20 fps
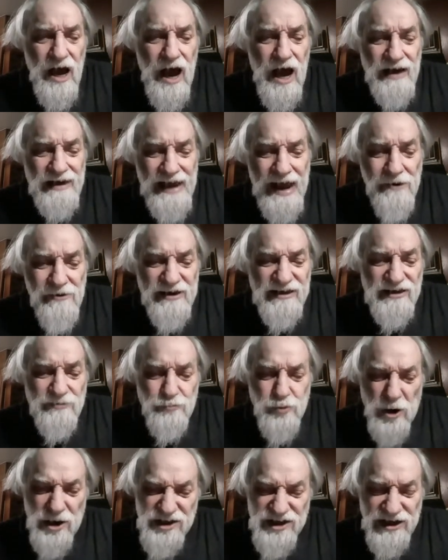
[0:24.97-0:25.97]
allowing the
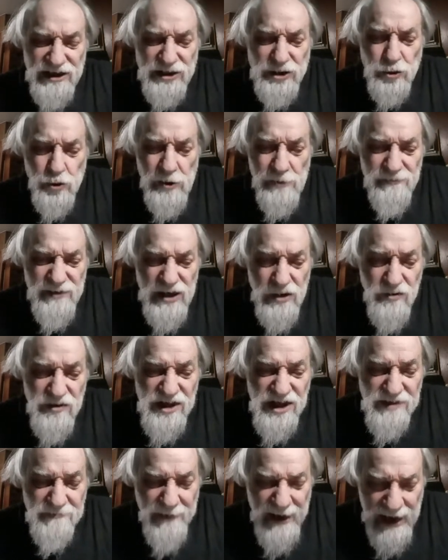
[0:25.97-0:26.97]
president to abuse
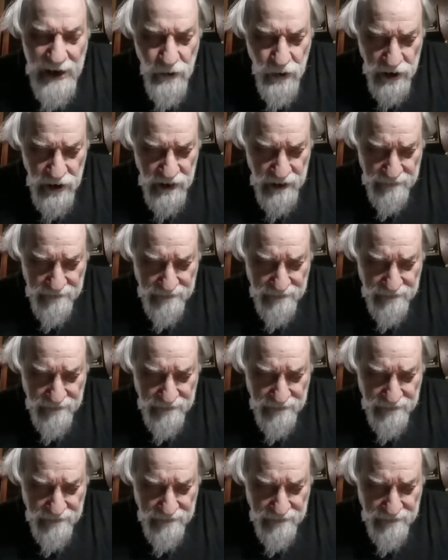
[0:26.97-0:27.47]
his power.